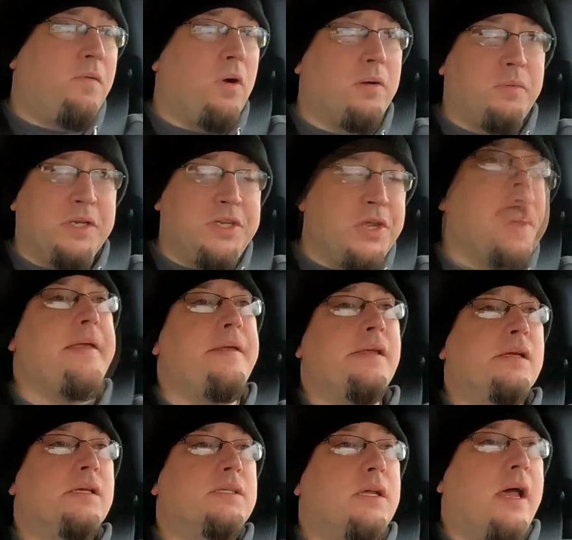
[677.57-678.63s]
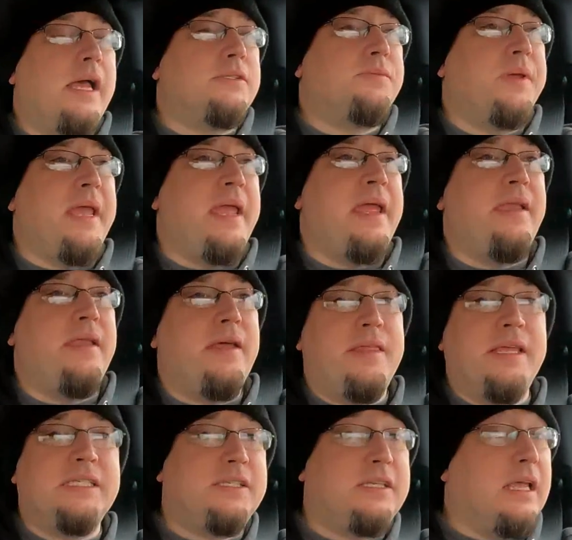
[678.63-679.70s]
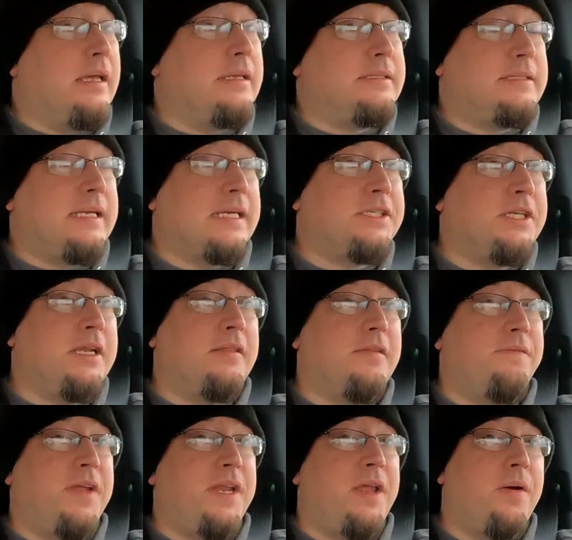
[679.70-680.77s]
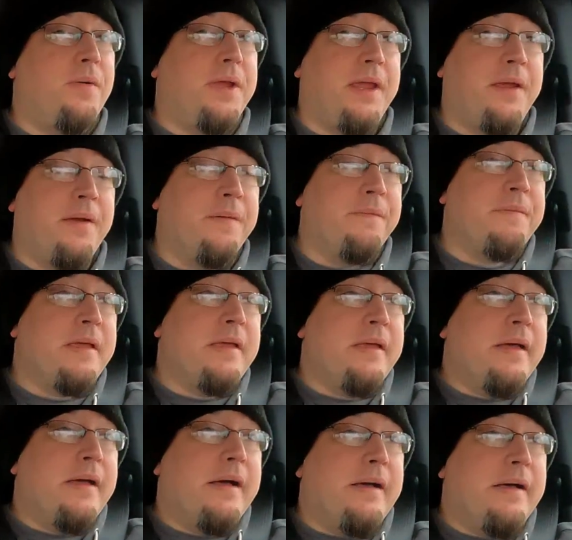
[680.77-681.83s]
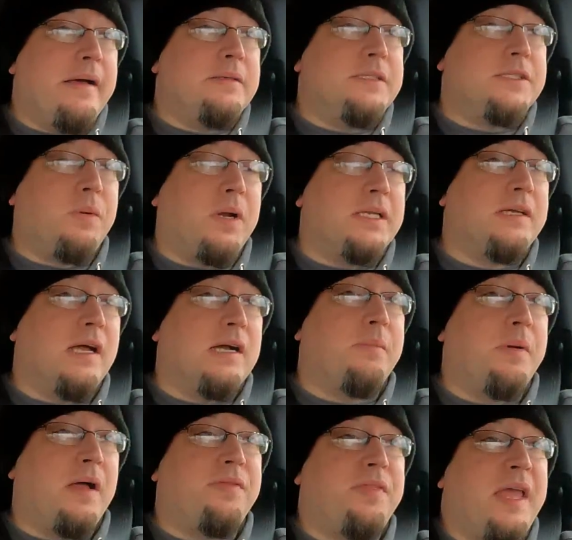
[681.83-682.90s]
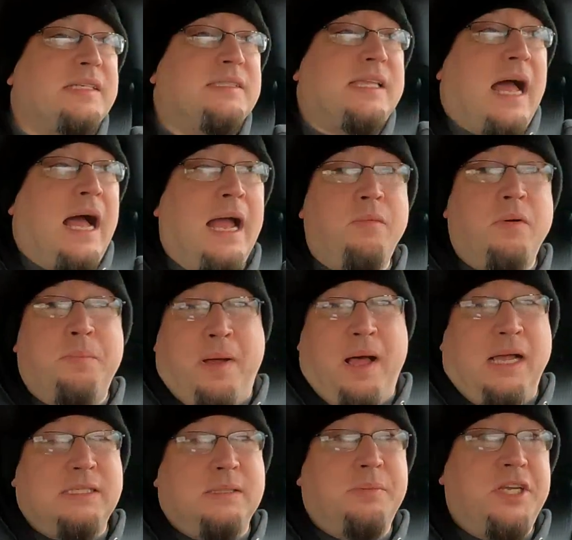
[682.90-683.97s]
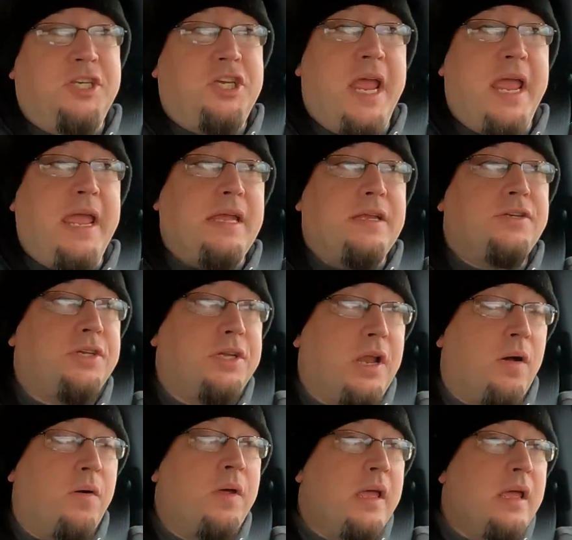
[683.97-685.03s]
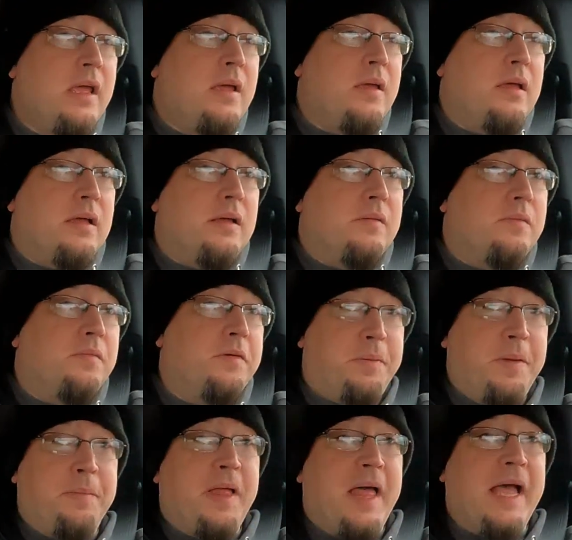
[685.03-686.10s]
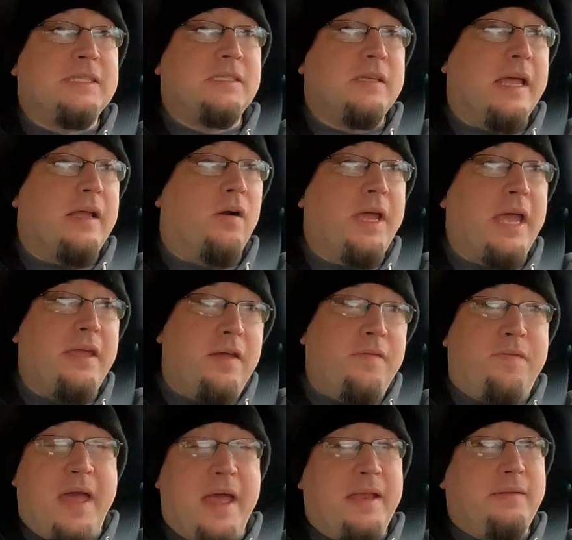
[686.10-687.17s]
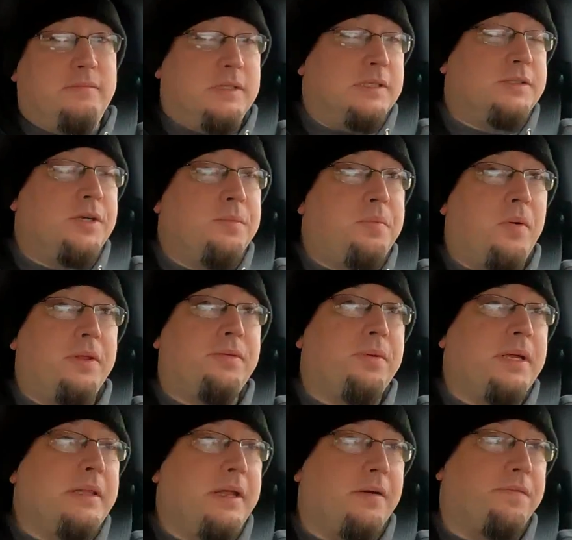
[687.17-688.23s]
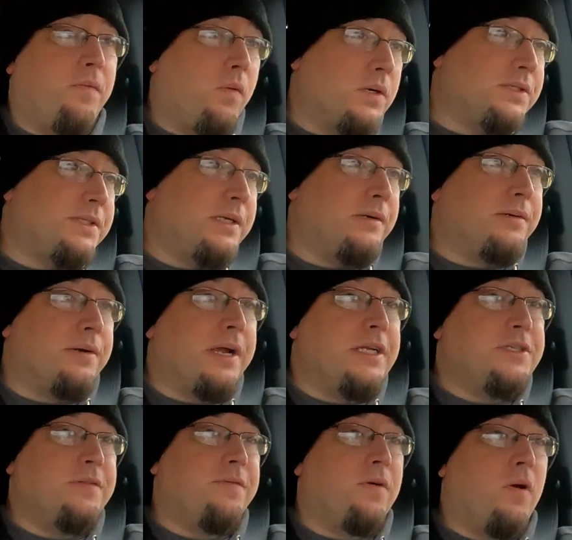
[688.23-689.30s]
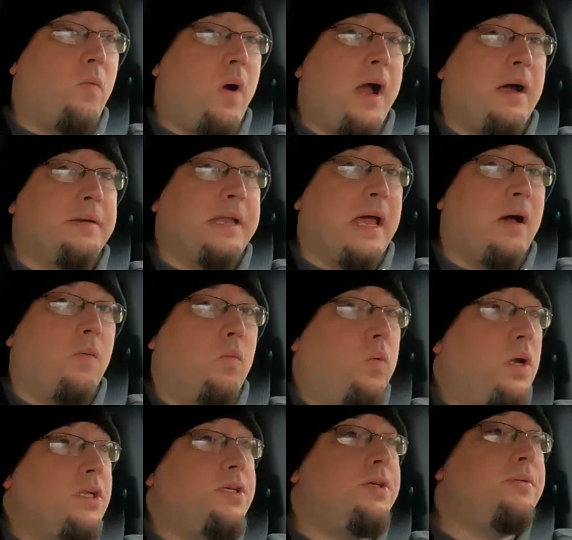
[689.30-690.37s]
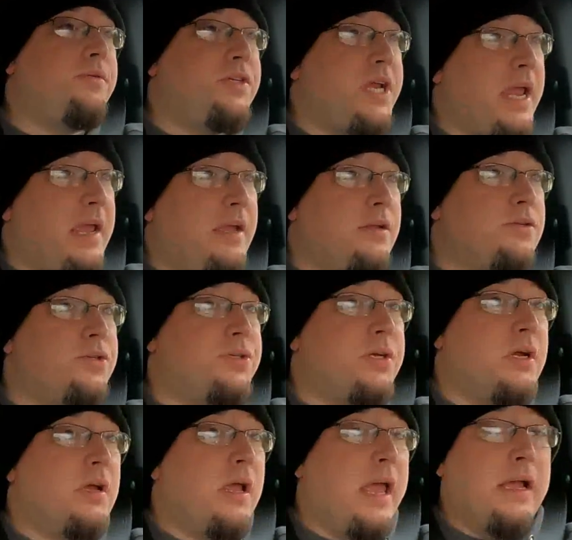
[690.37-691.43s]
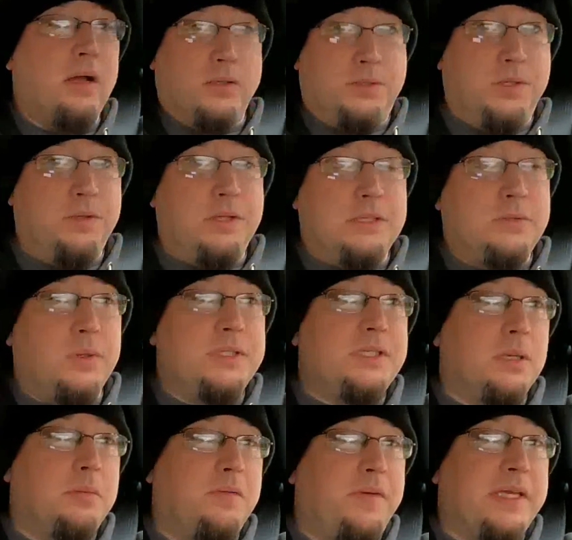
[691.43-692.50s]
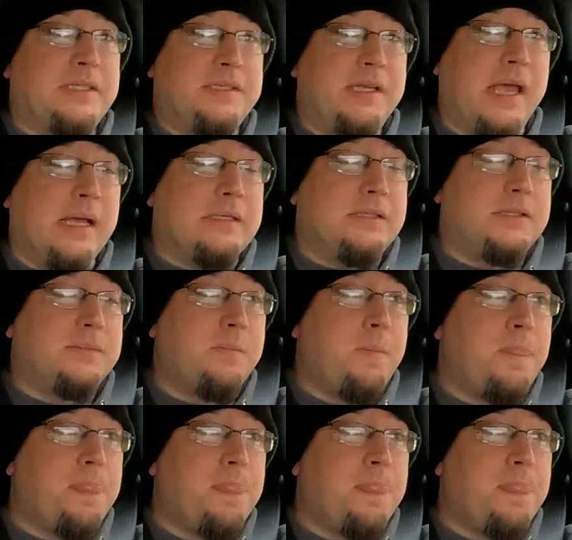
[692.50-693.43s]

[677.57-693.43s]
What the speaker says: Ford would do. So as we end this section of the video here, just want to talk about things that I would possibly change. You know, when people ask, like, okay, you've had the 2.3 liter 4-cylinder engine for a while now, would you change and go to the twin turbo V6?